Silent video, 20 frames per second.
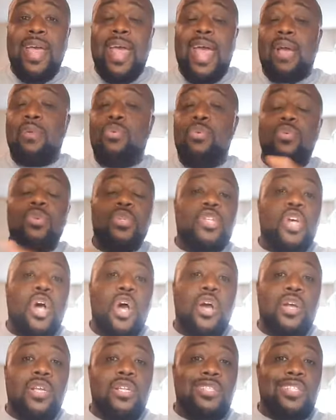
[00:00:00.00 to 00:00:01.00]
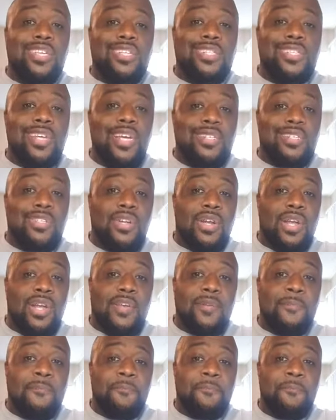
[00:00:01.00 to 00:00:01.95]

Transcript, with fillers: And we were talking just yesterday